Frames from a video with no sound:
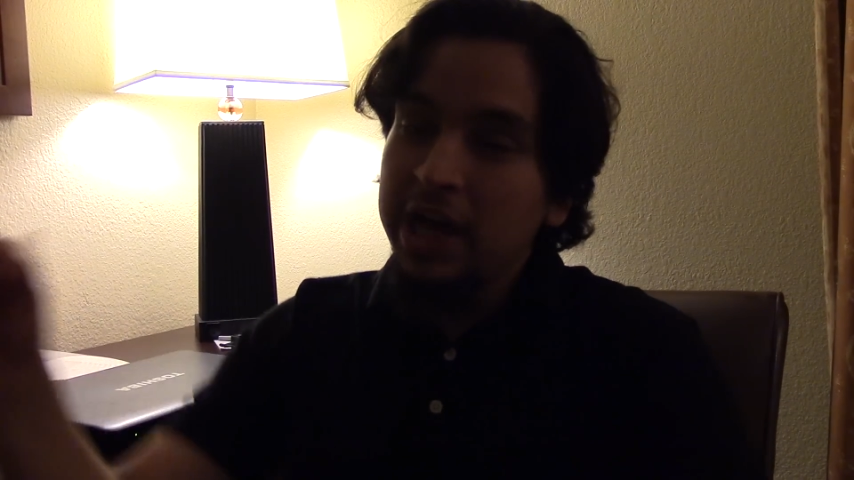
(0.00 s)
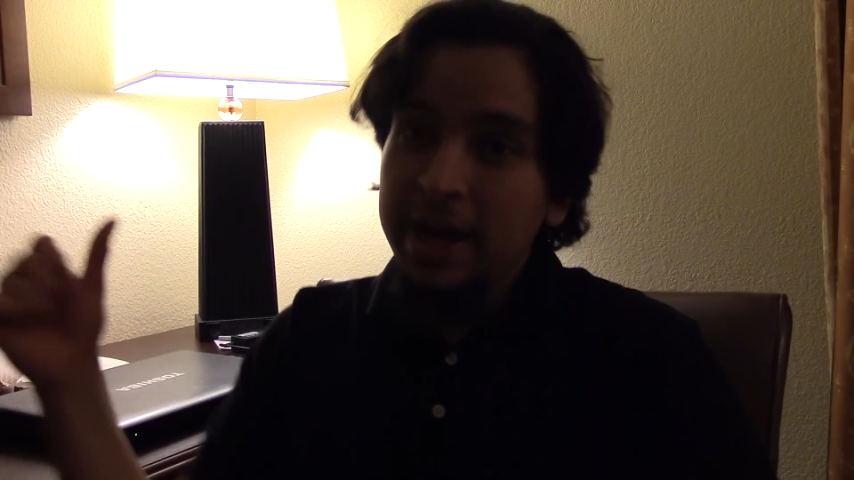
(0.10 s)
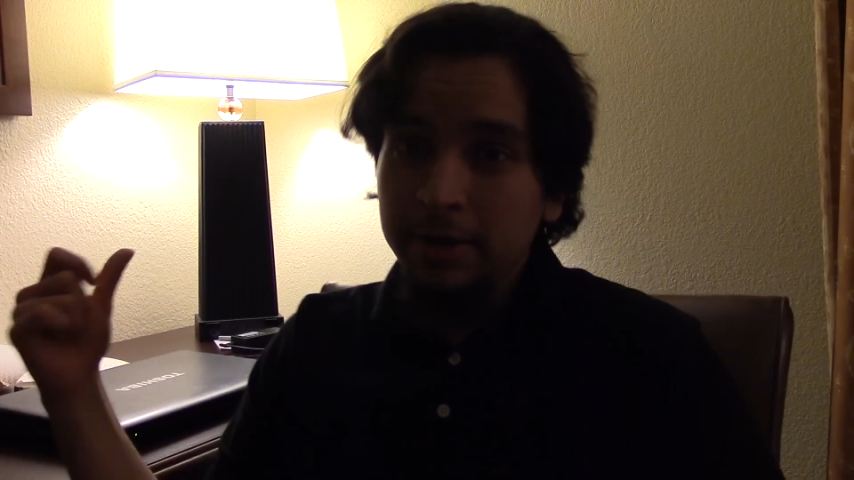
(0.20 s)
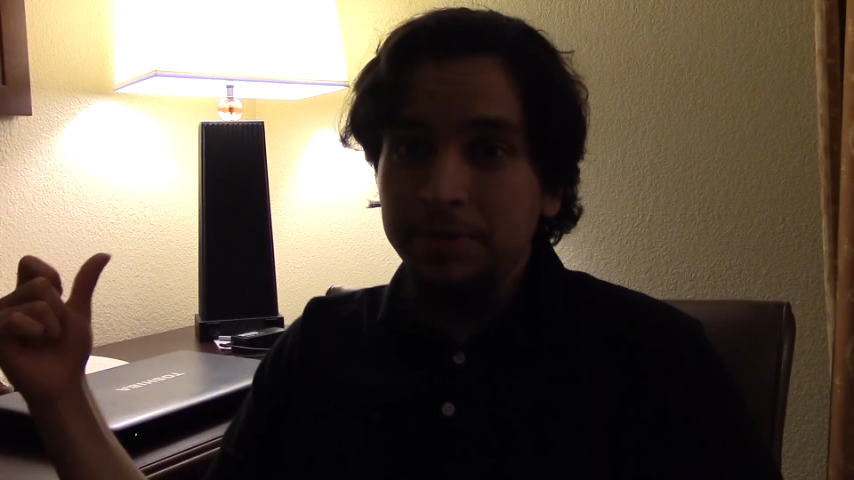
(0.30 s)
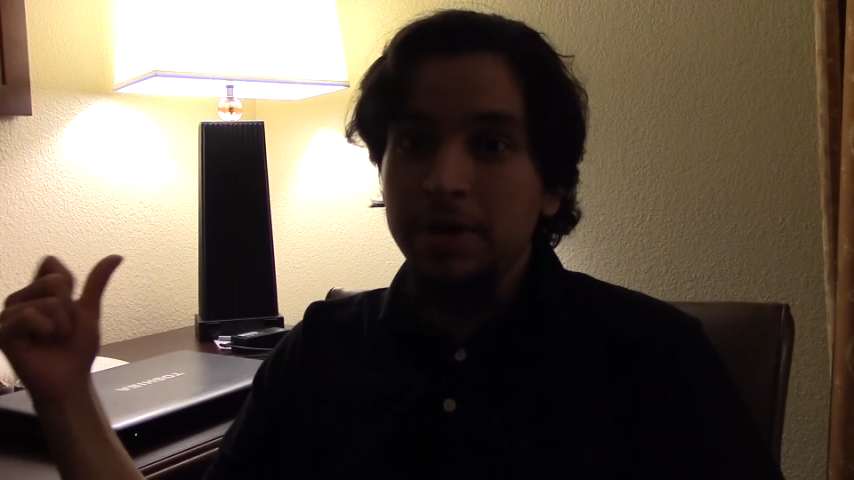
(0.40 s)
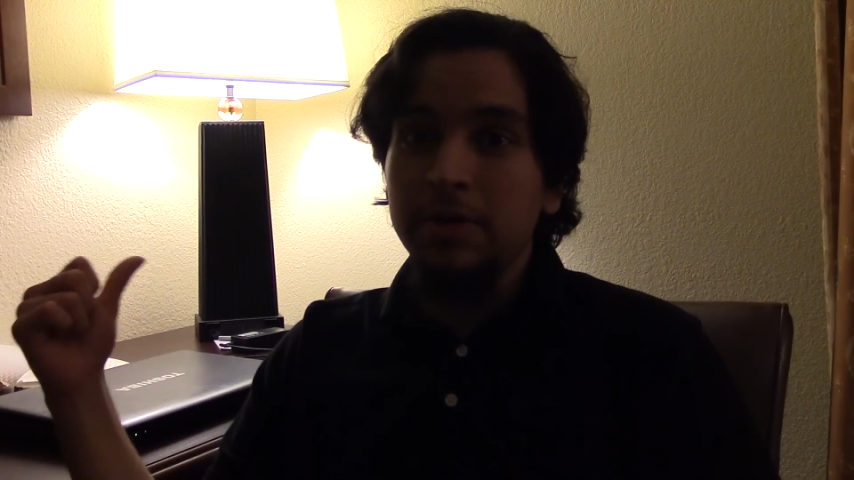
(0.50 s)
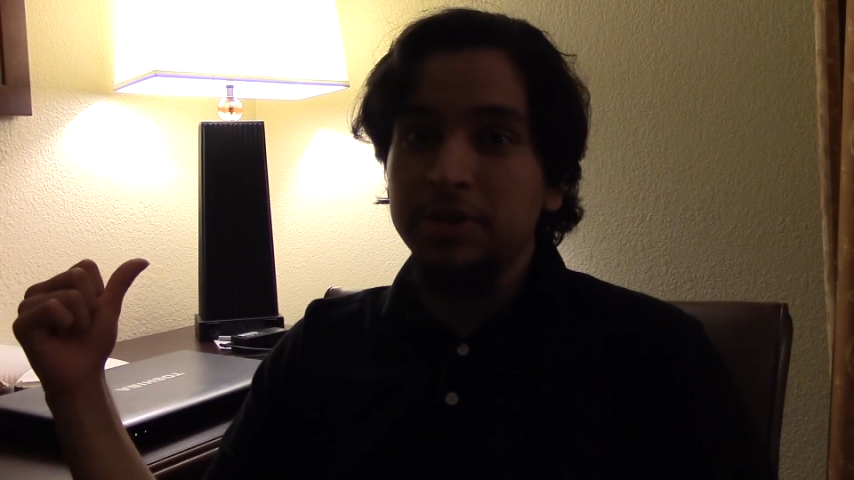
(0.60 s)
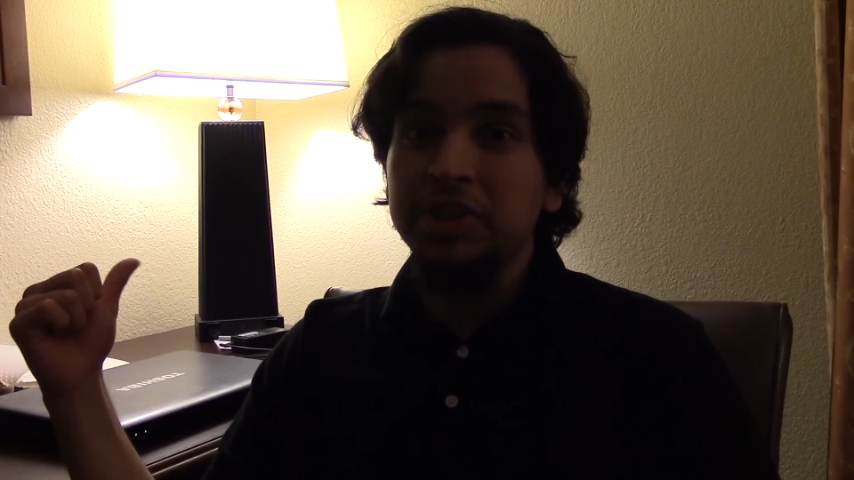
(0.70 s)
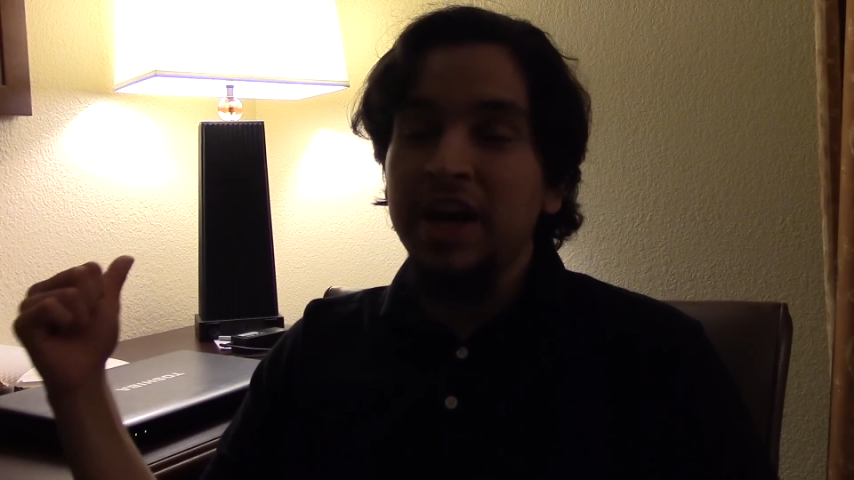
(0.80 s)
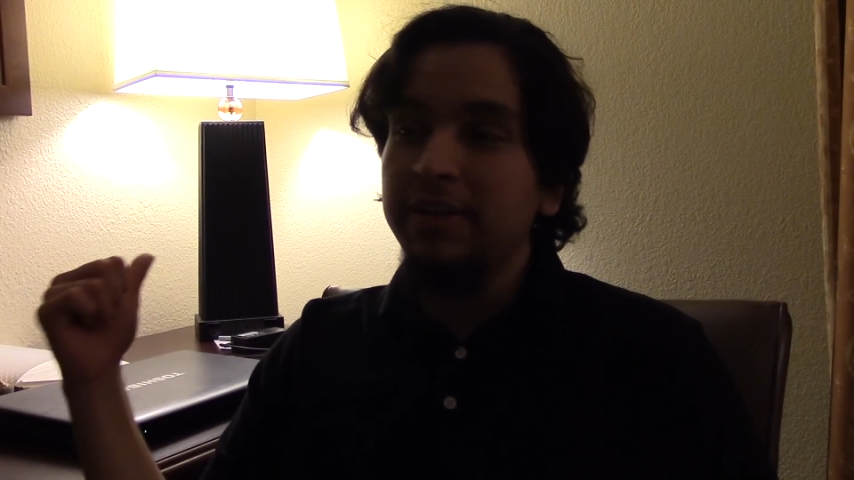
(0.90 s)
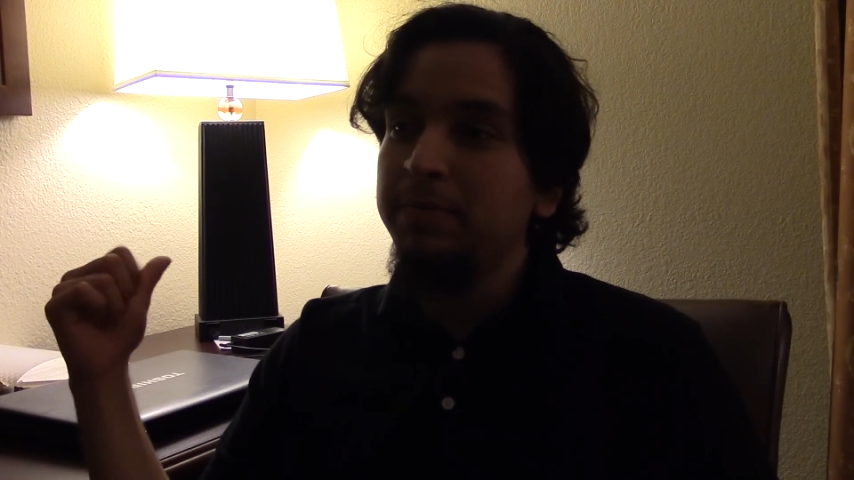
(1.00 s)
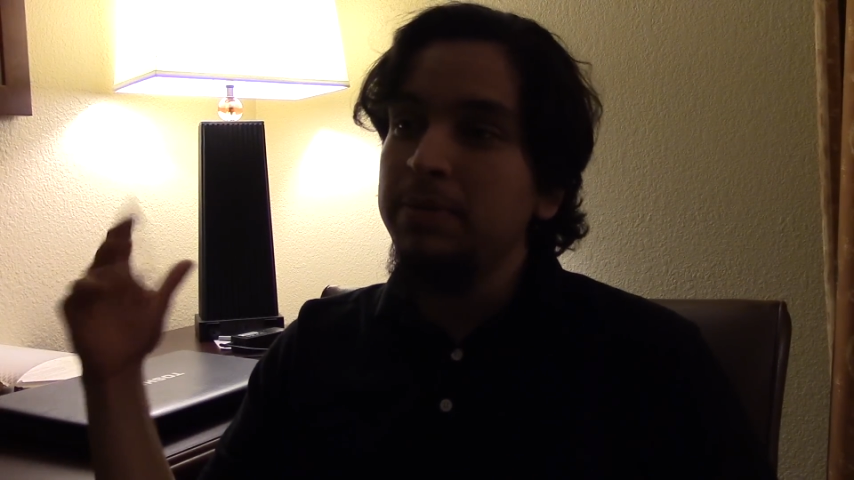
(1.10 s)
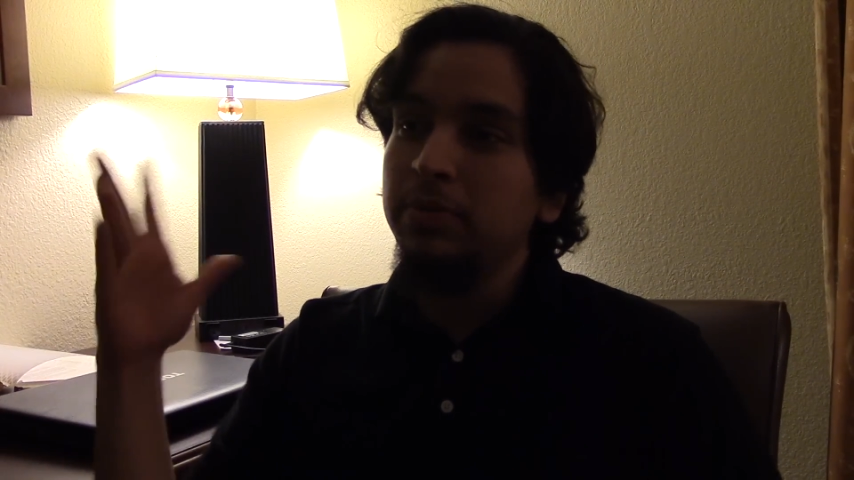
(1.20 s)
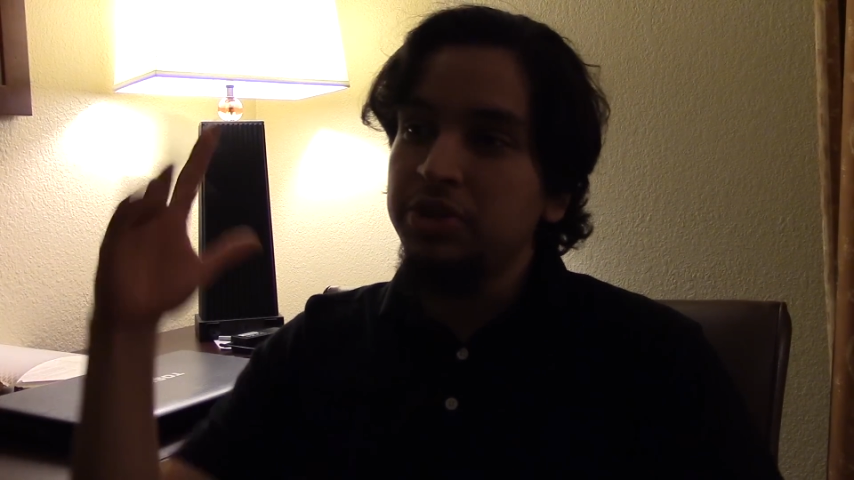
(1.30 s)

line on the other side of people